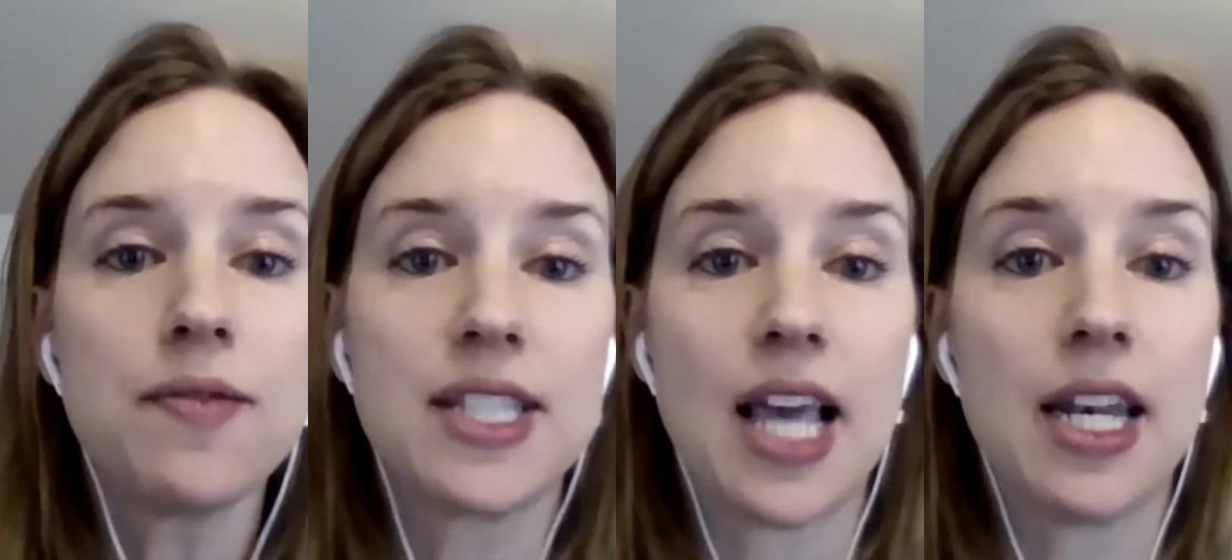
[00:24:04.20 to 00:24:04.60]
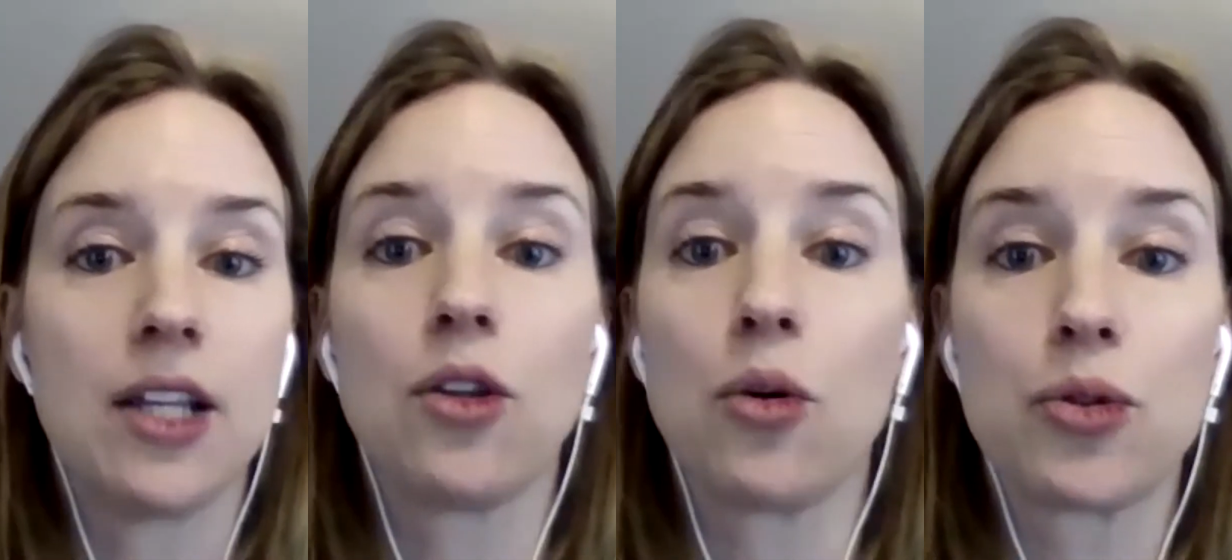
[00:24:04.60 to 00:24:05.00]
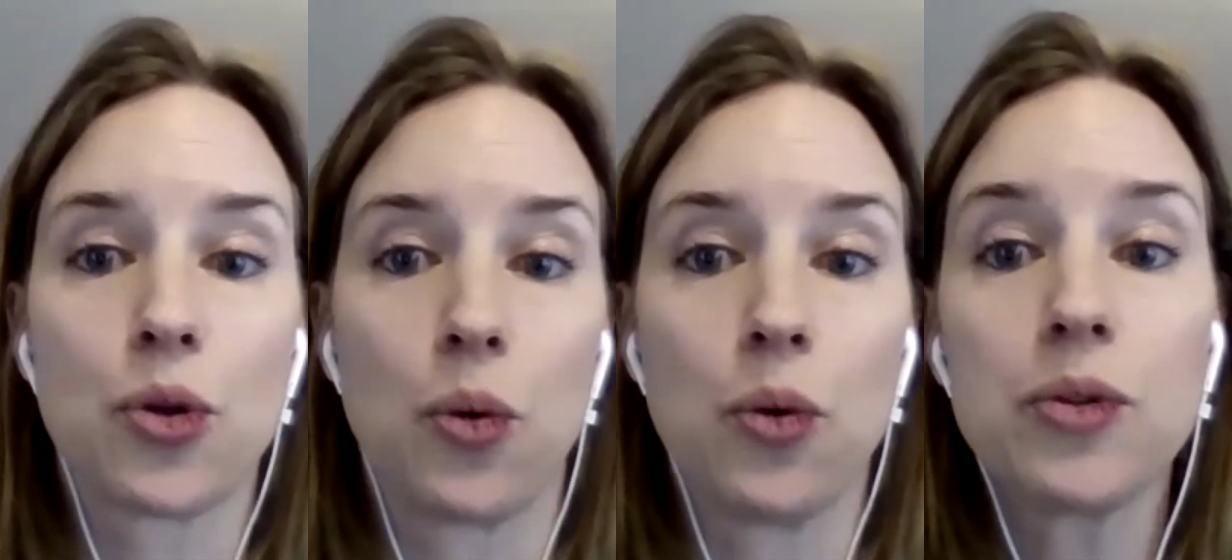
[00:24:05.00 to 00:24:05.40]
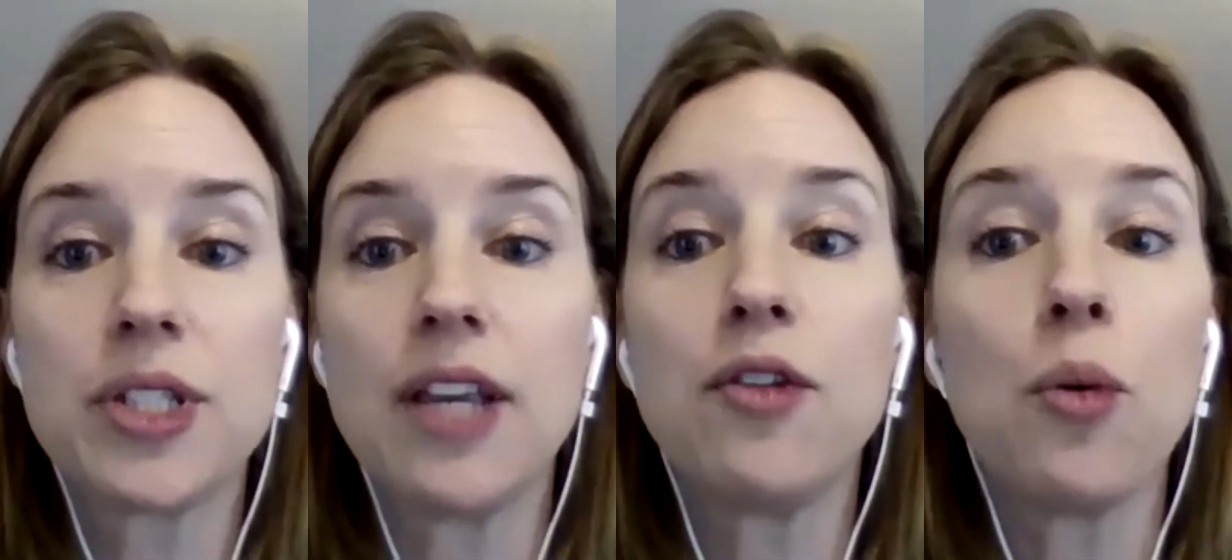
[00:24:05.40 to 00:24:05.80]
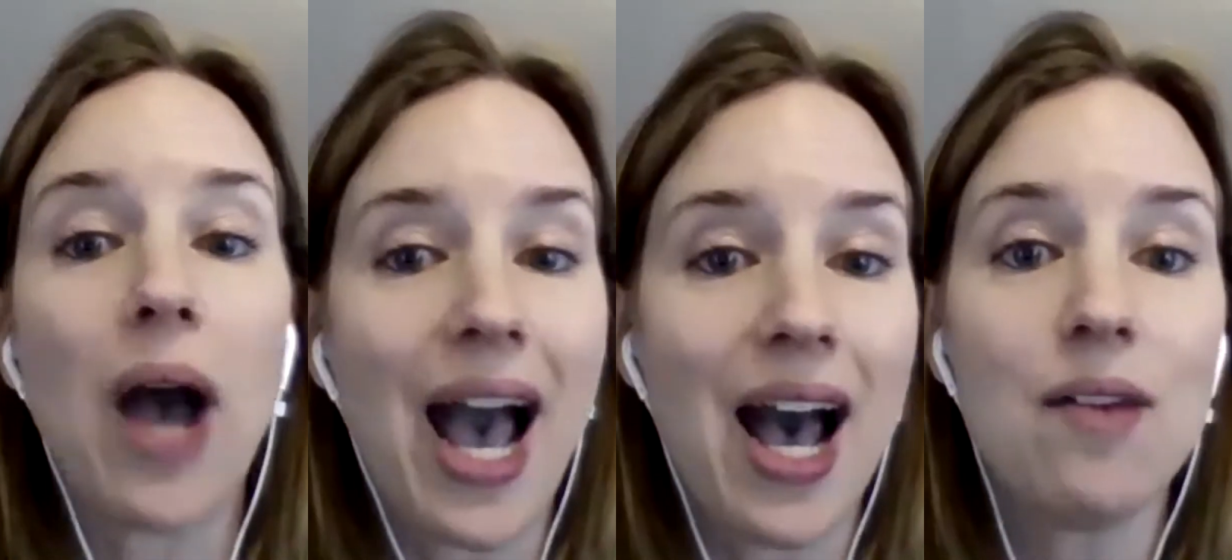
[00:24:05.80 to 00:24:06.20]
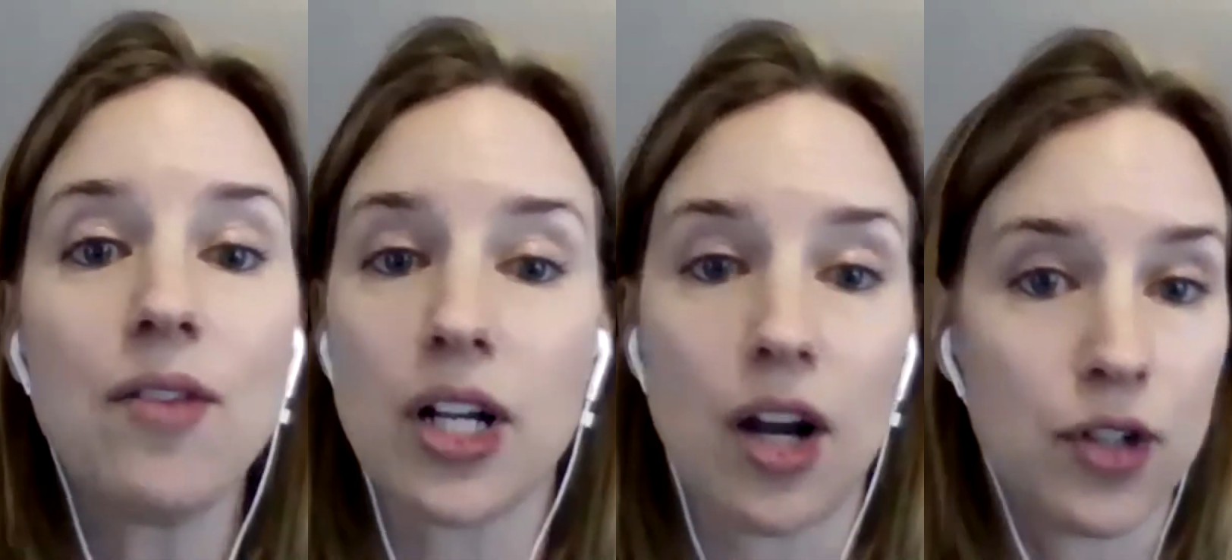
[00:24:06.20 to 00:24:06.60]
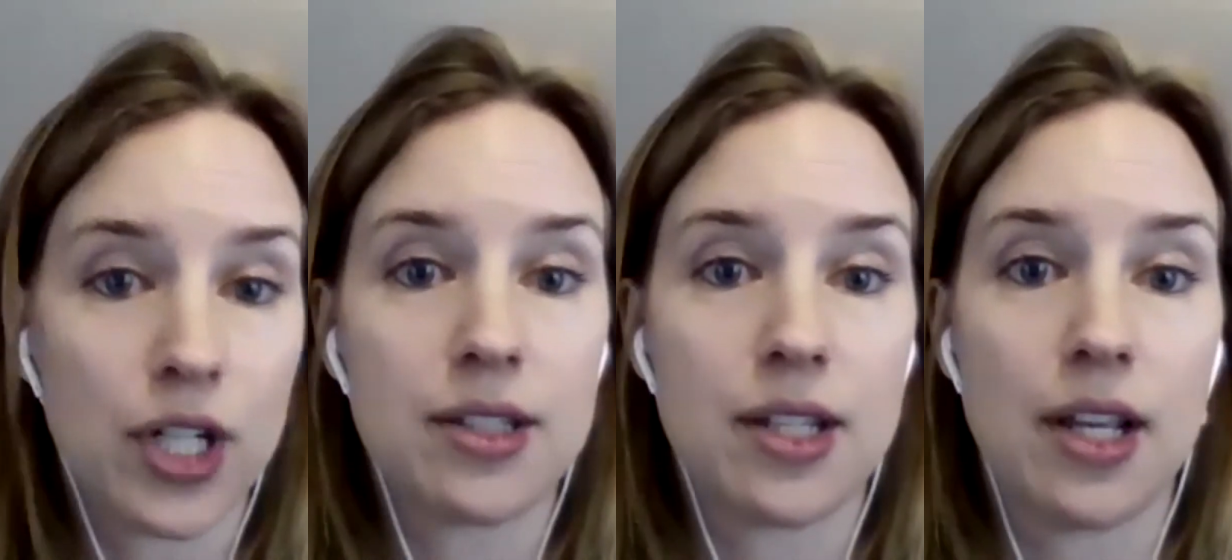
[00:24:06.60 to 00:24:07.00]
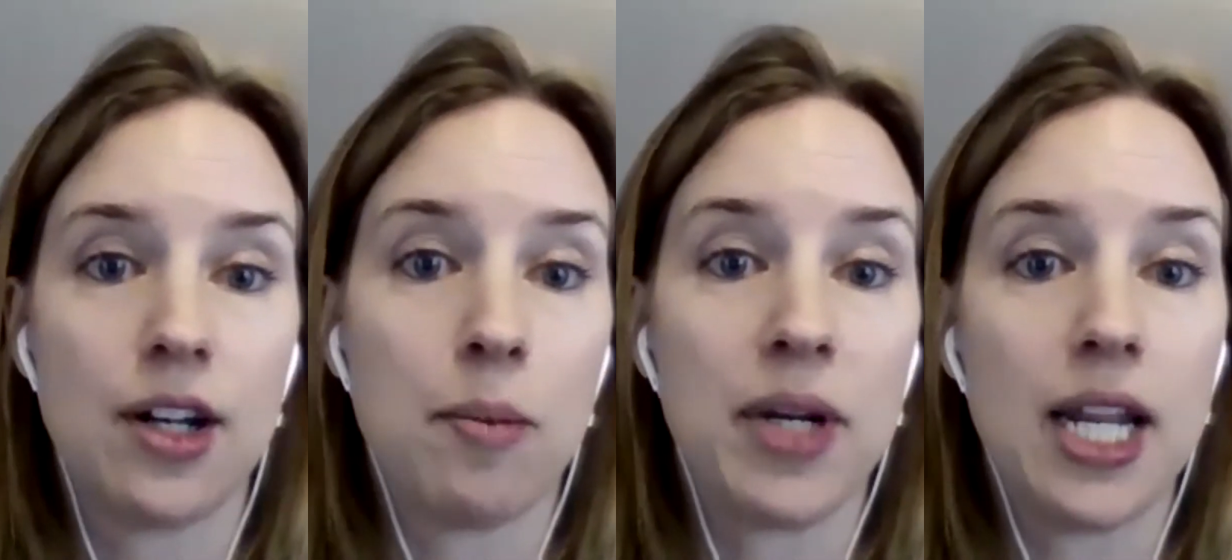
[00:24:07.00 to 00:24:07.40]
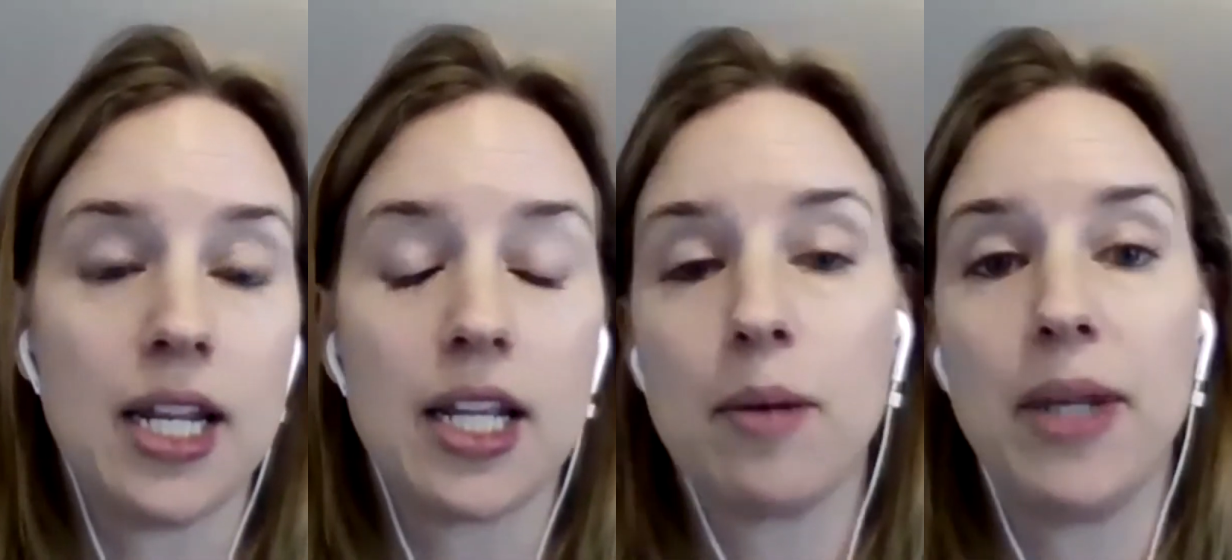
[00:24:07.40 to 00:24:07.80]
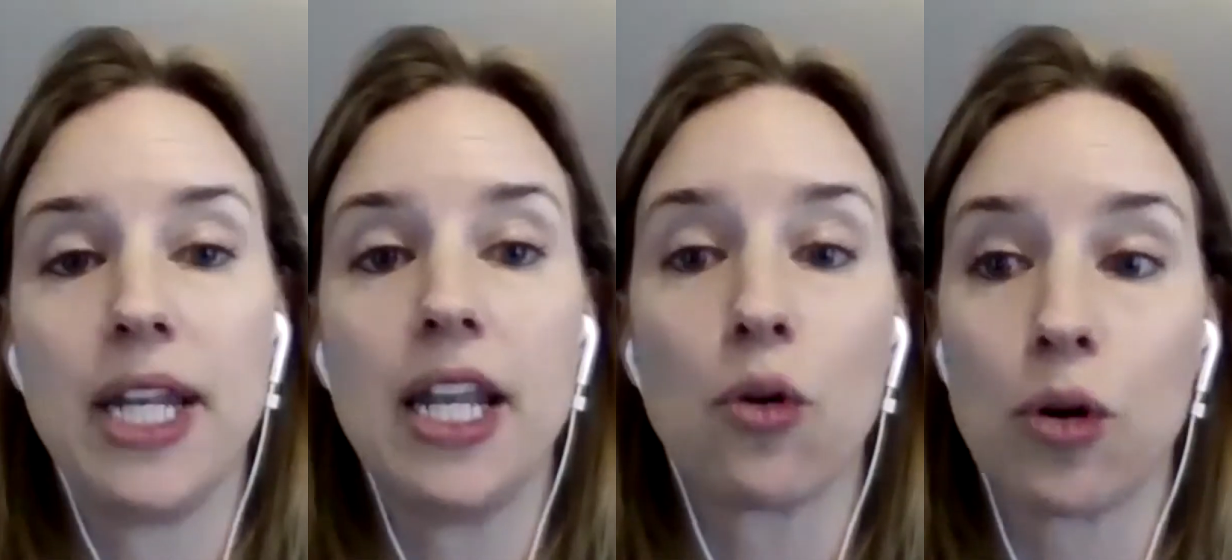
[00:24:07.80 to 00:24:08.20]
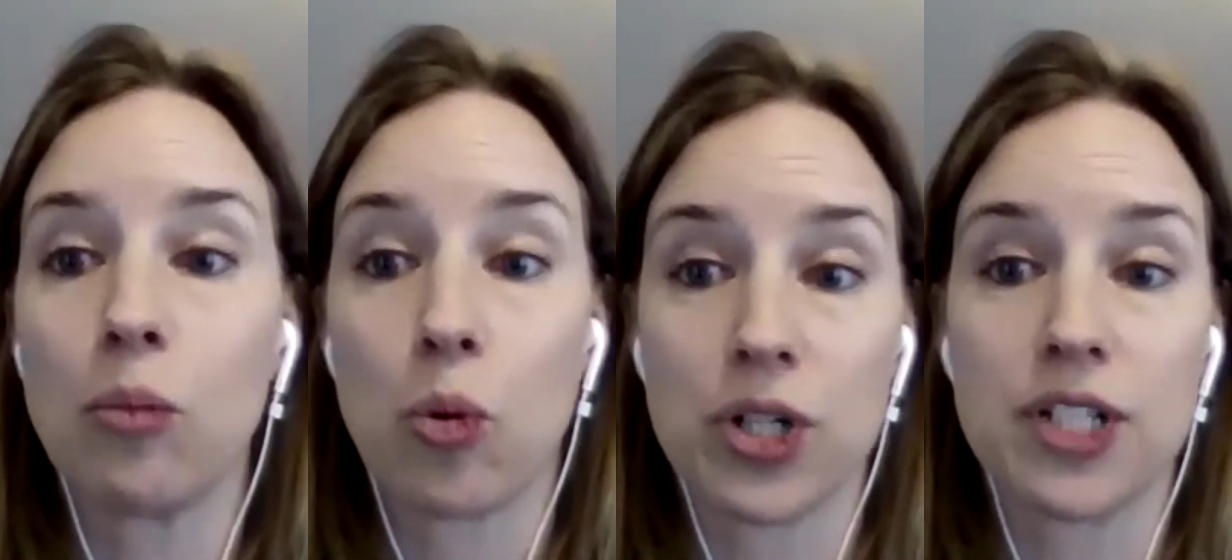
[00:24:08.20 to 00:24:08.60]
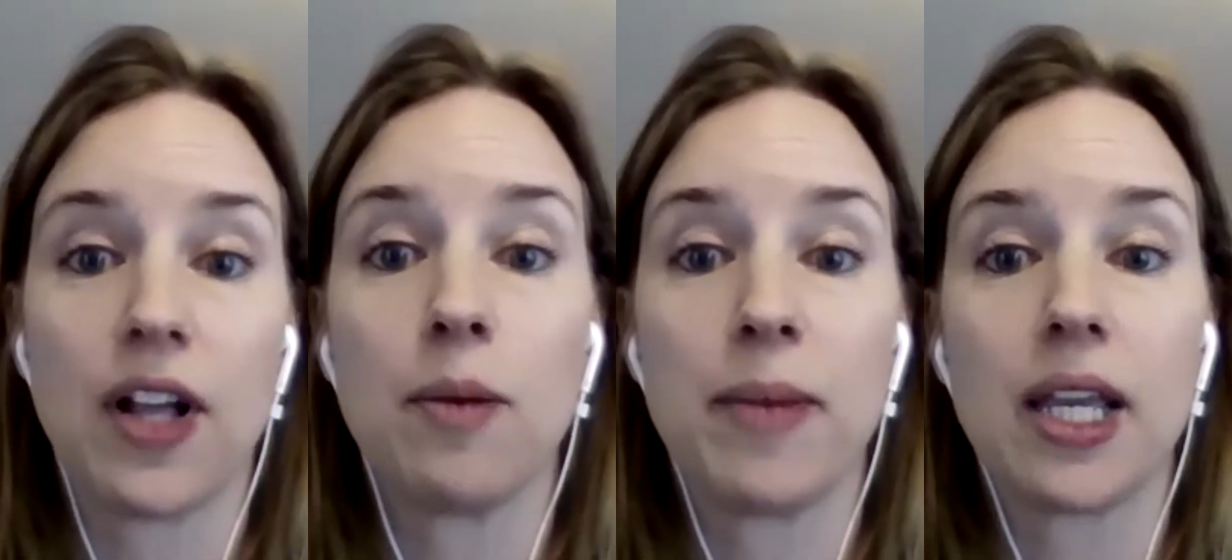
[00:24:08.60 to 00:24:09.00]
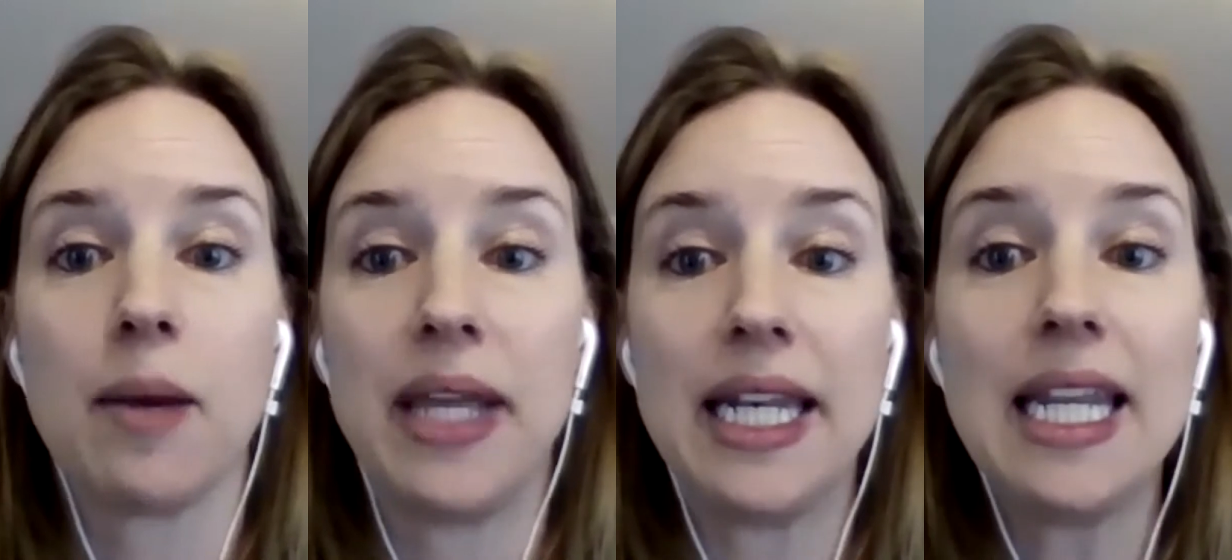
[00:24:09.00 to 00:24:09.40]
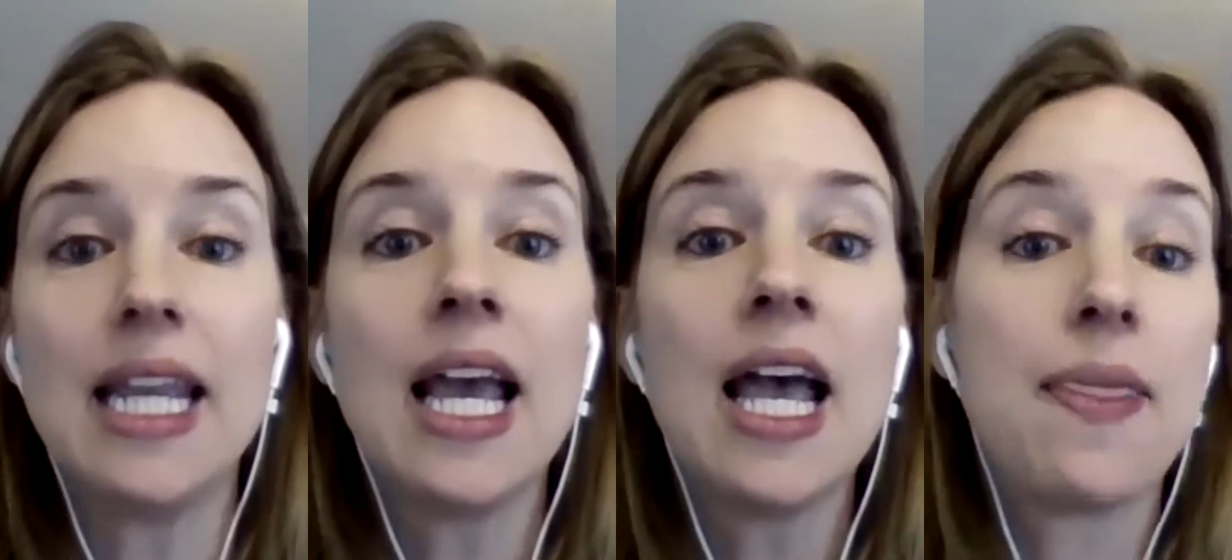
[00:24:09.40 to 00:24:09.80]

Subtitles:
of setting those goals, if you have a governance and nominating committee or a board development committee,